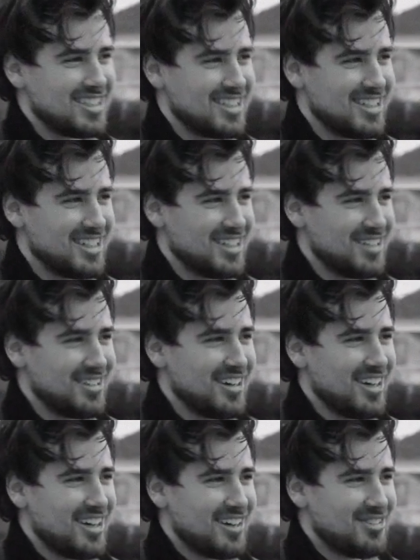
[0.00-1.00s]
the
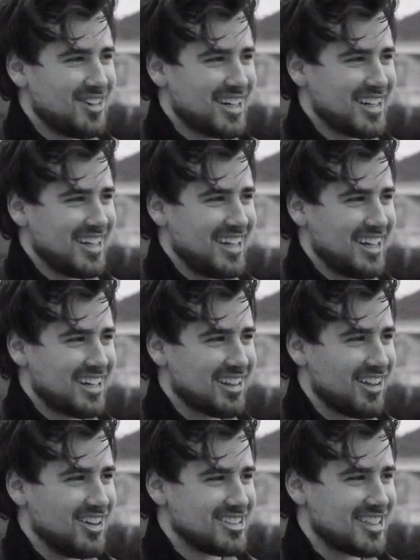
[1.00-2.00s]

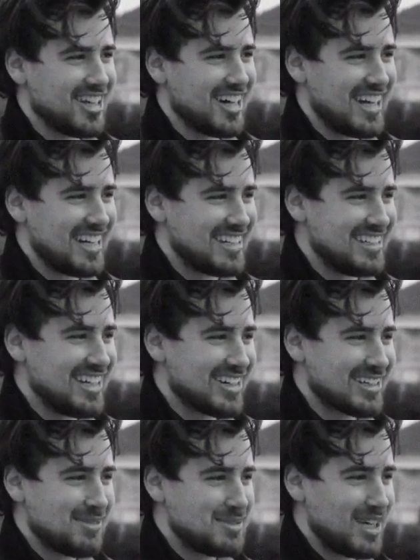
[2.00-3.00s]
clothesline and
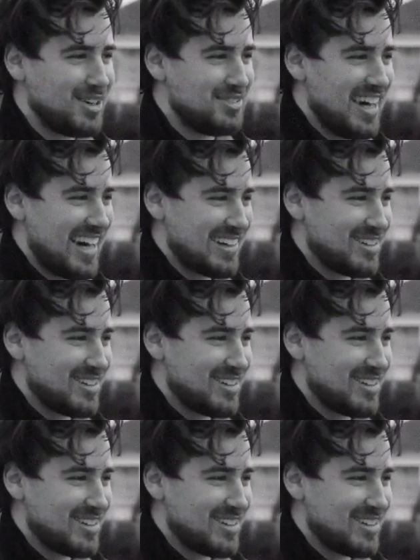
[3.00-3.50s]
knocked himself out